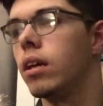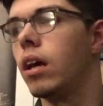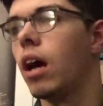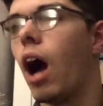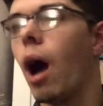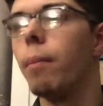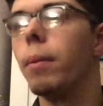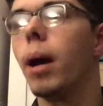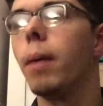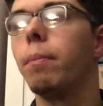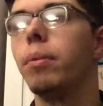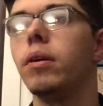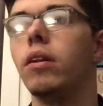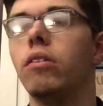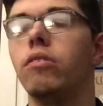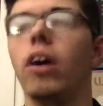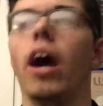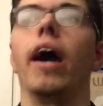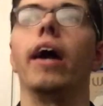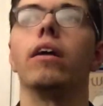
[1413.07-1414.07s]
I might put a
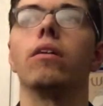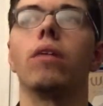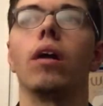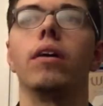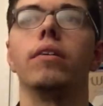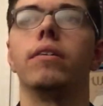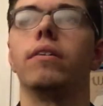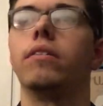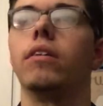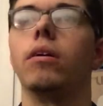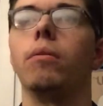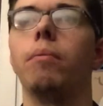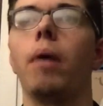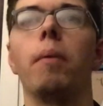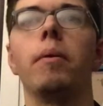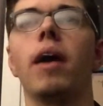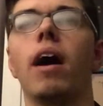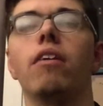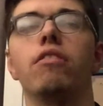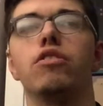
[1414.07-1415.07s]
title on there, though.
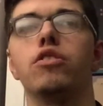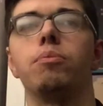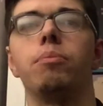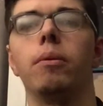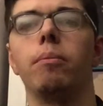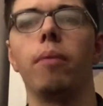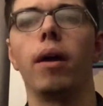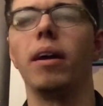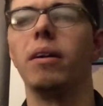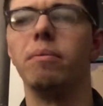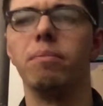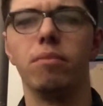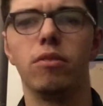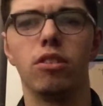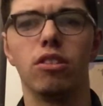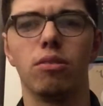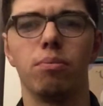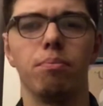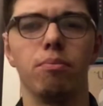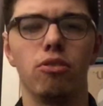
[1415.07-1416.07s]
Maybe I'll just put my,
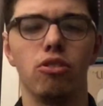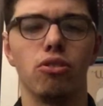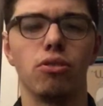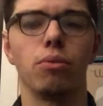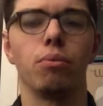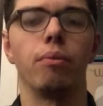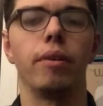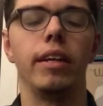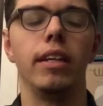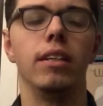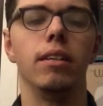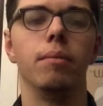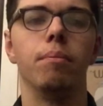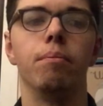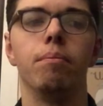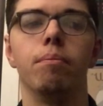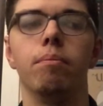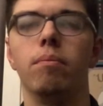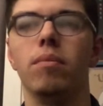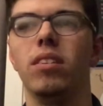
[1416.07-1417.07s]
just a
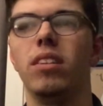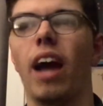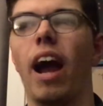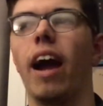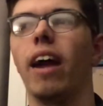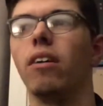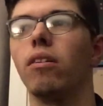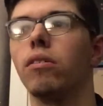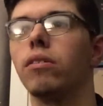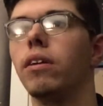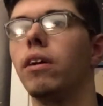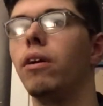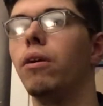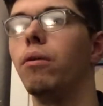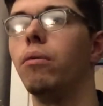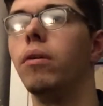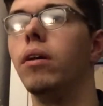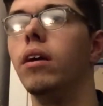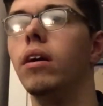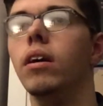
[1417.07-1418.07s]
random title,
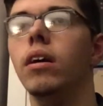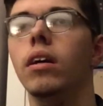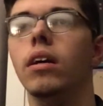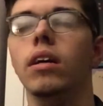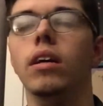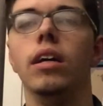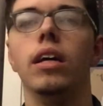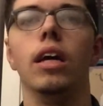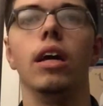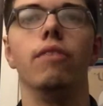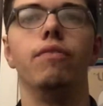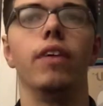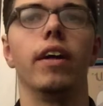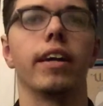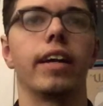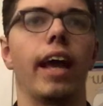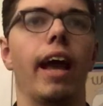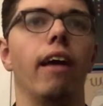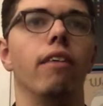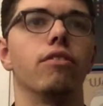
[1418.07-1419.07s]
though, if that
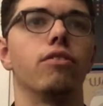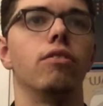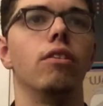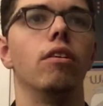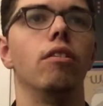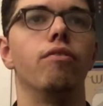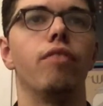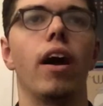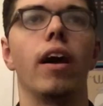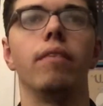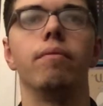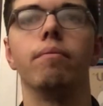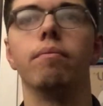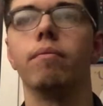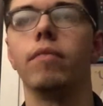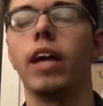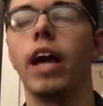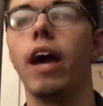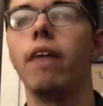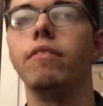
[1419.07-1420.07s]
counts. So, if I
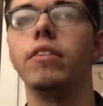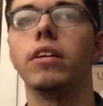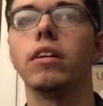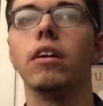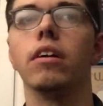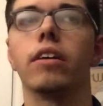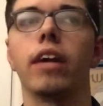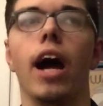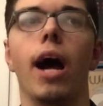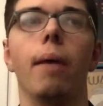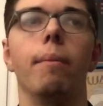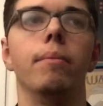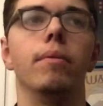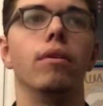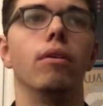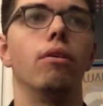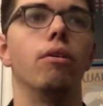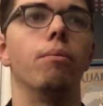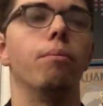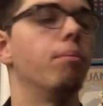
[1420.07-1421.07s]
have any good good
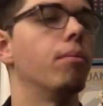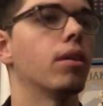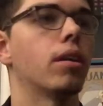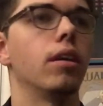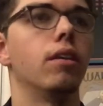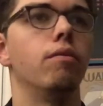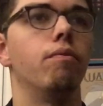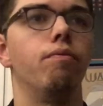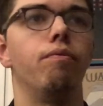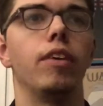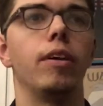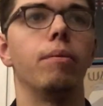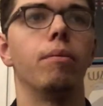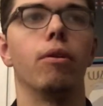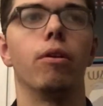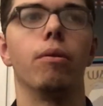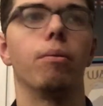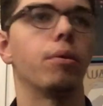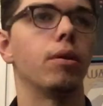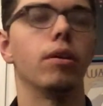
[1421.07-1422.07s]
comments
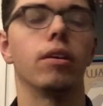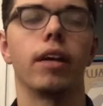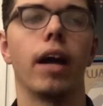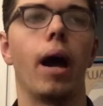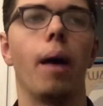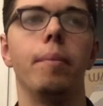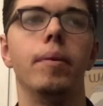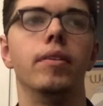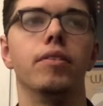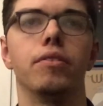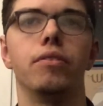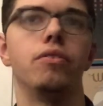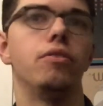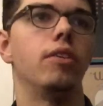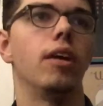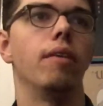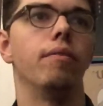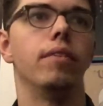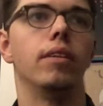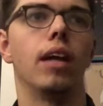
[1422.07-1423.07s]
and
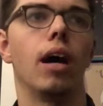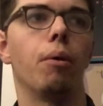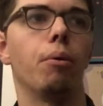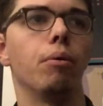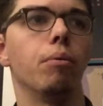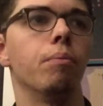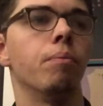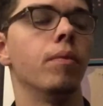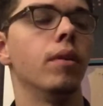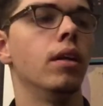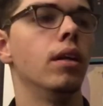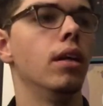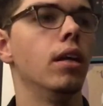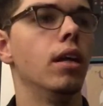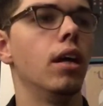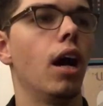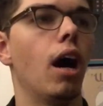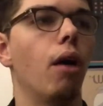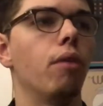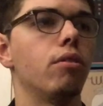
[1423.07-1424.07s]
stuff, then I'll
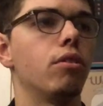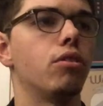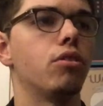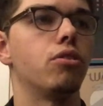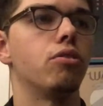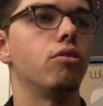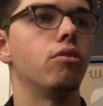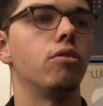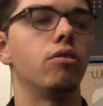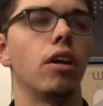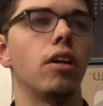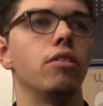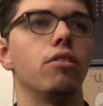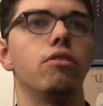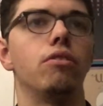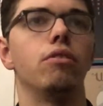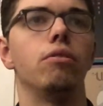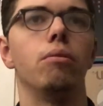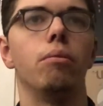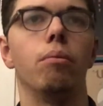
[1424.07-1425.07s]
just change it
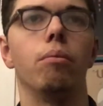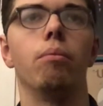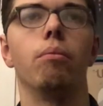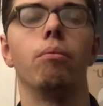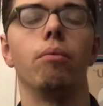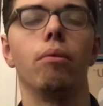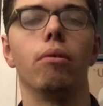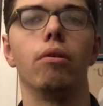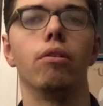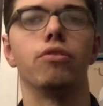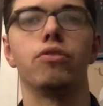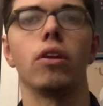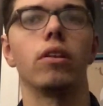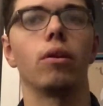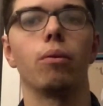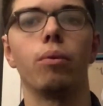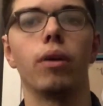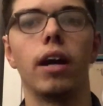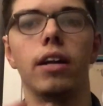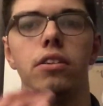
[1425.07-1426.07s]
to, or
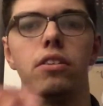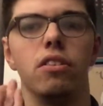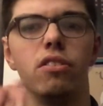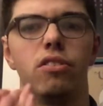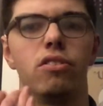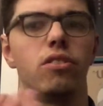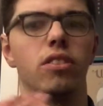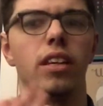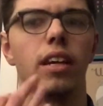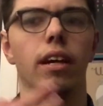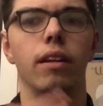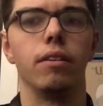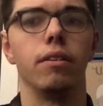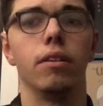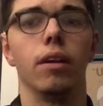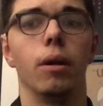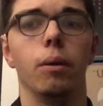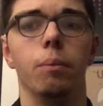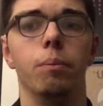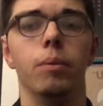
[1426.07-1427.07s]
something, what I just said, you
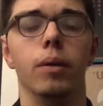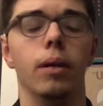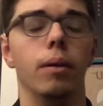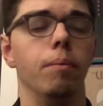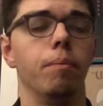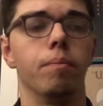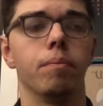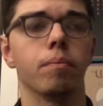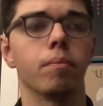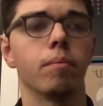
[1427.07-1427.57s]
know, but